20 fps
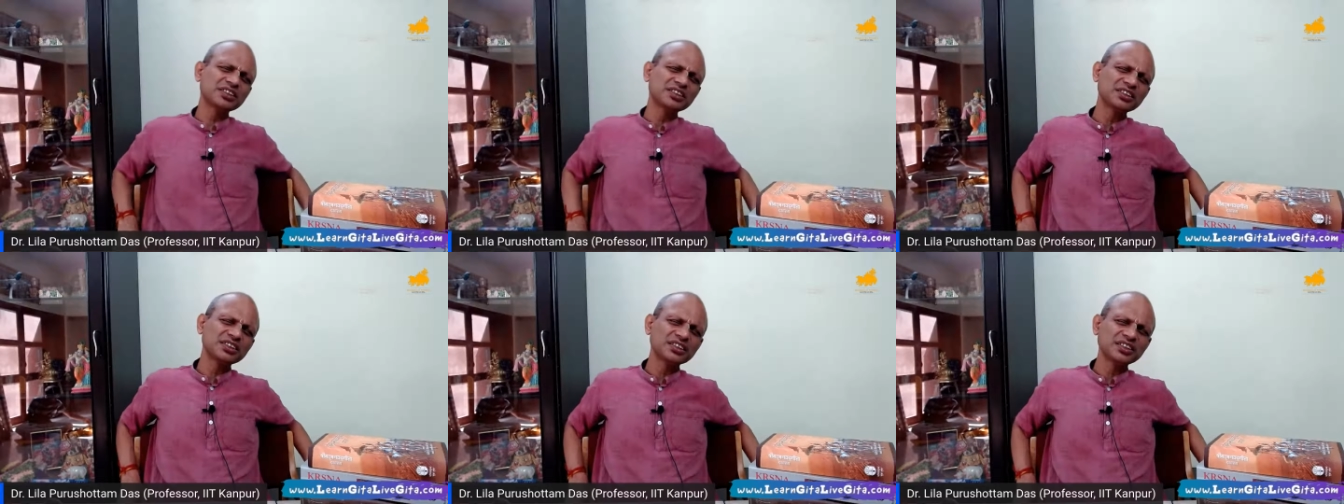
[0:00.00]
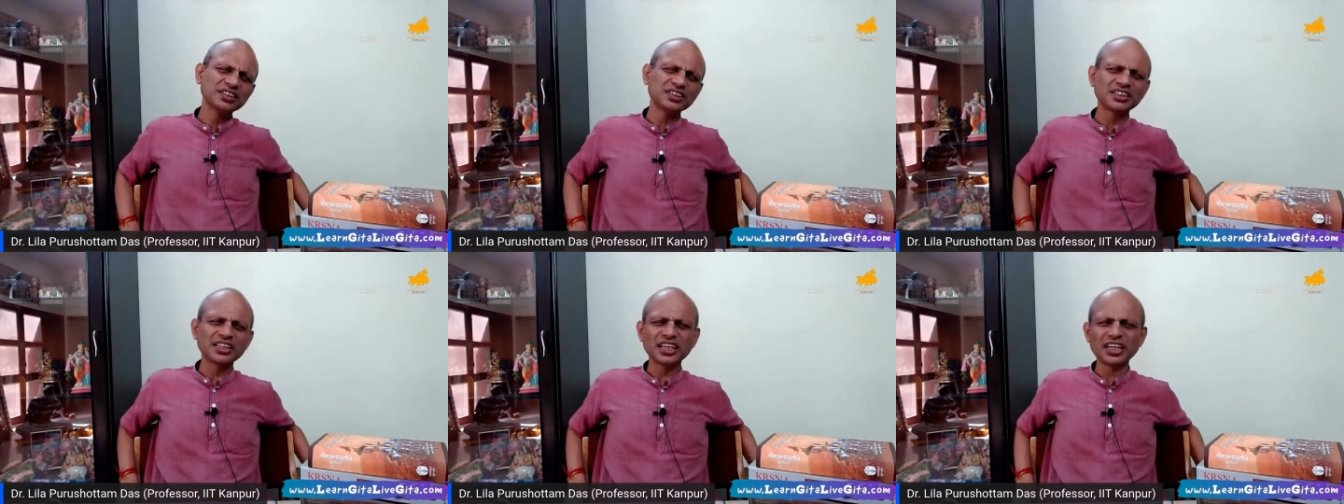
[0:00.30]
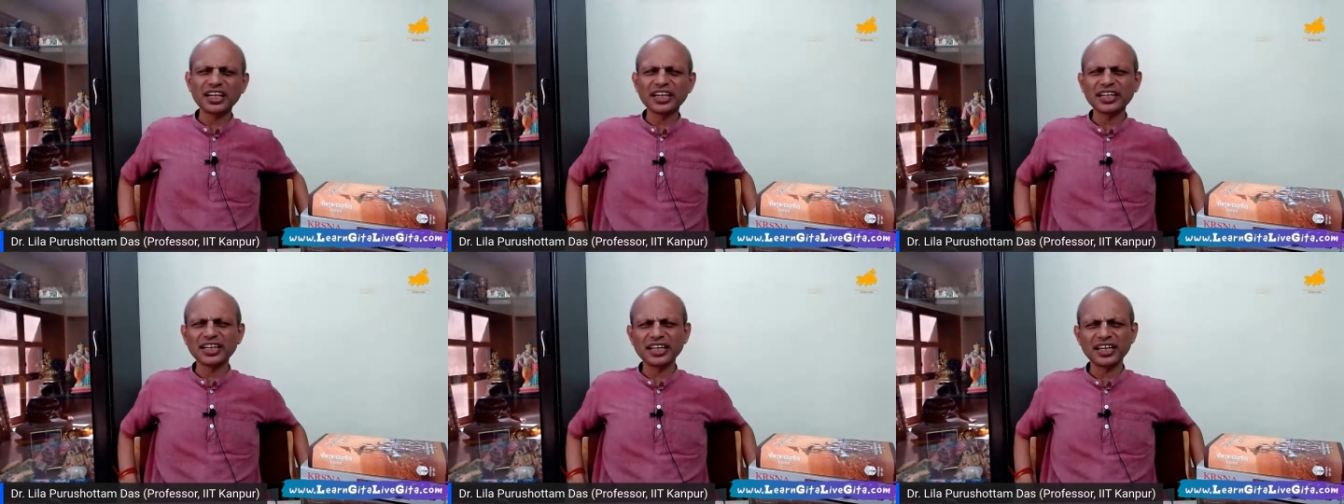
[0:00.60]
cities are
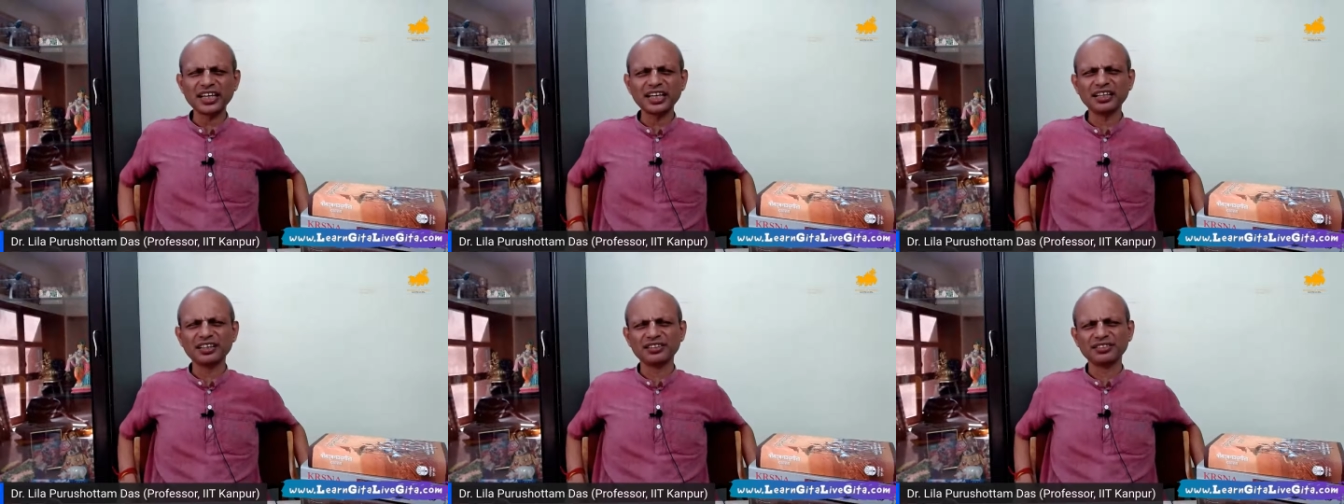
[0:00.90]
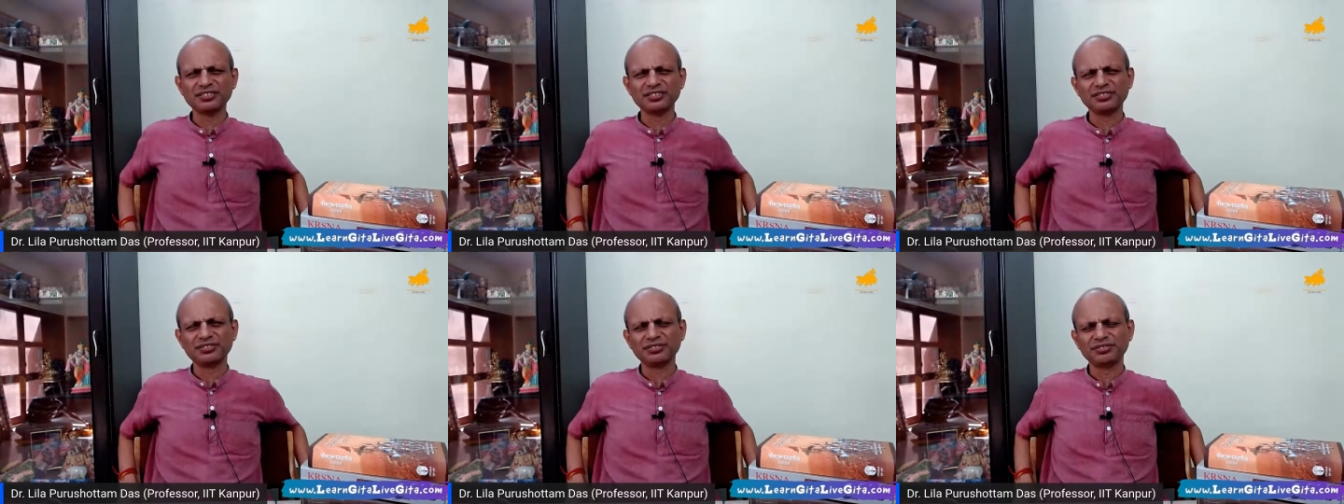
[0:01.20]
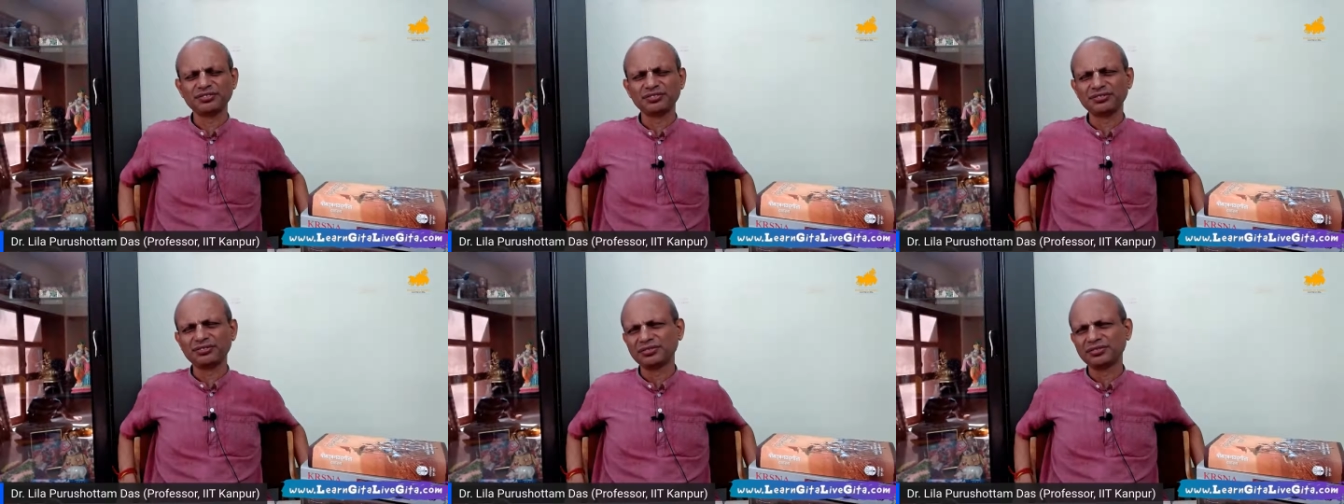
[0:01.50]
like hell,
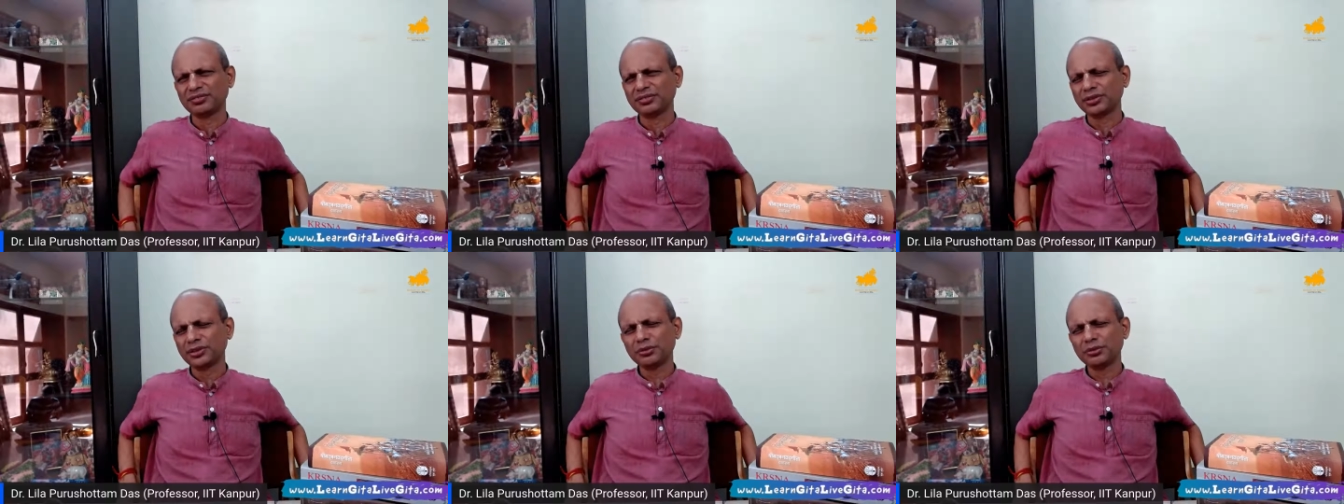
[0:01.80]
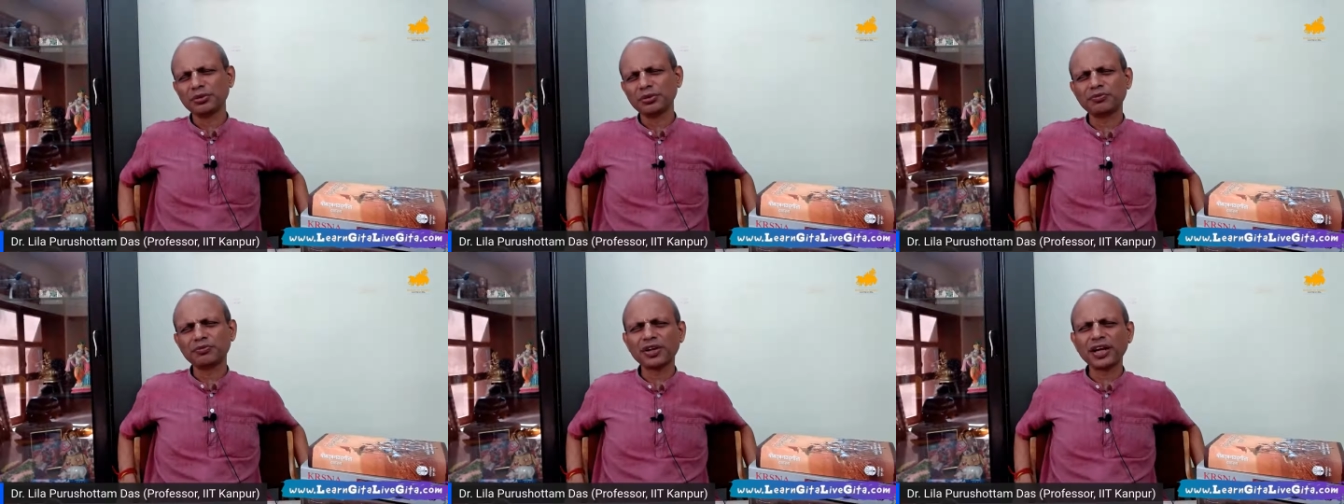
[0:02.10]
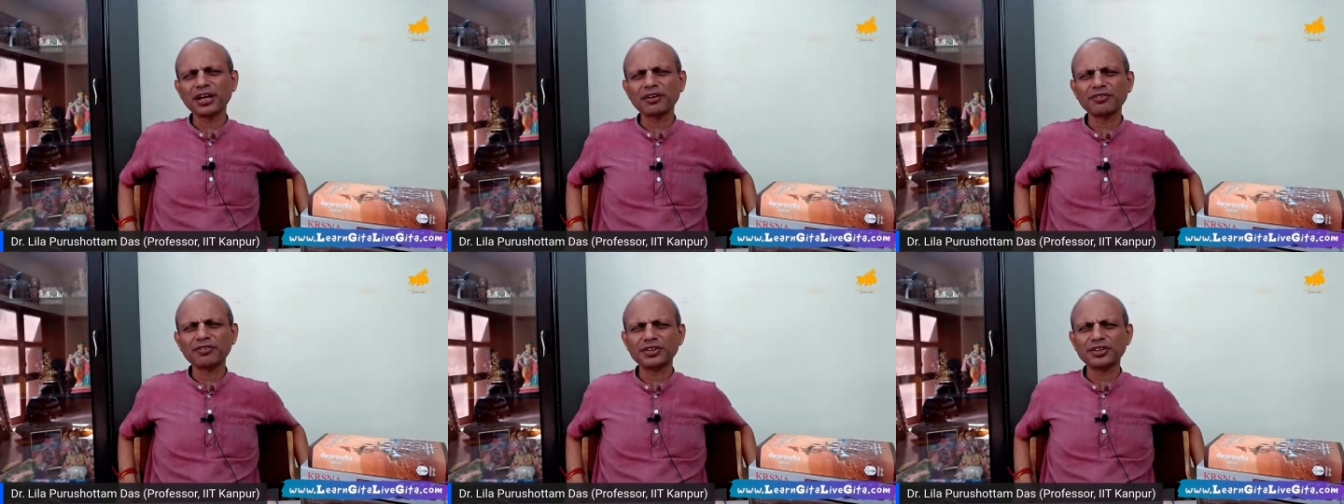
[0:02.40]
to be
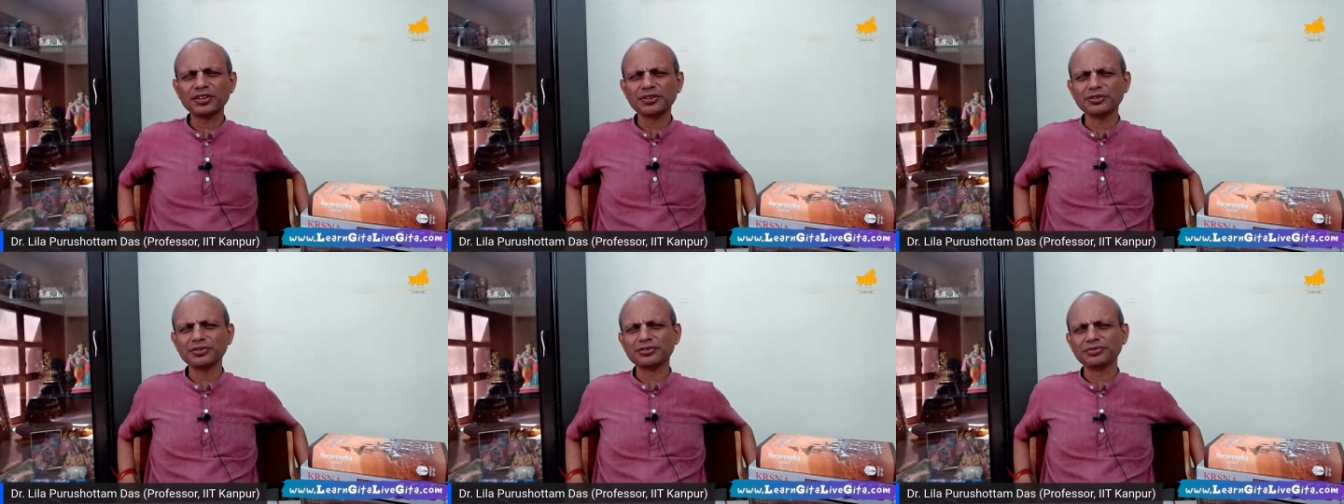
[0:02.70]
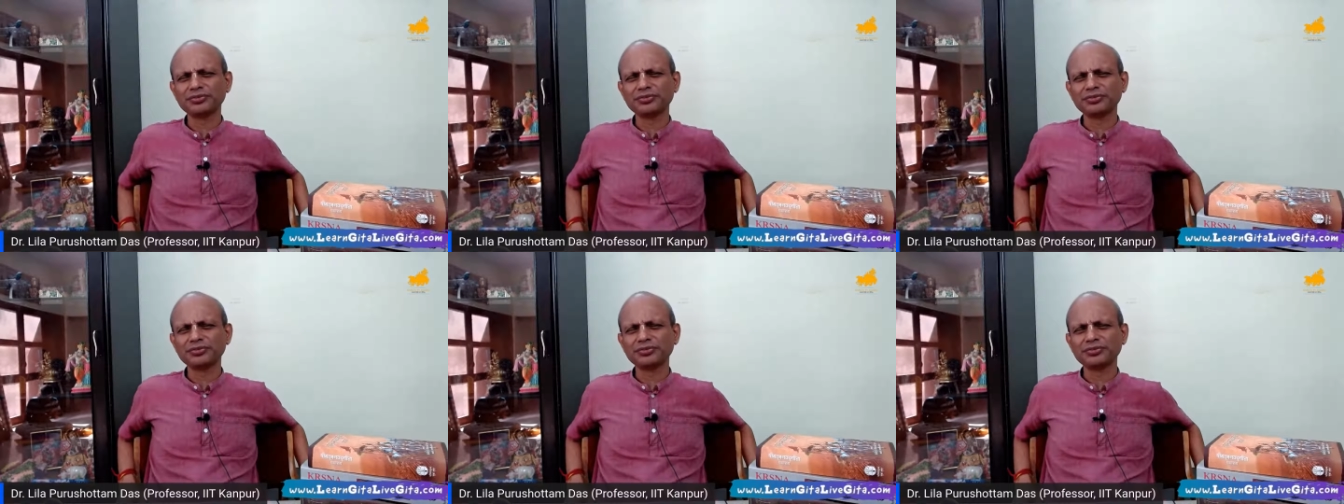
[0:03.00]
frank with you.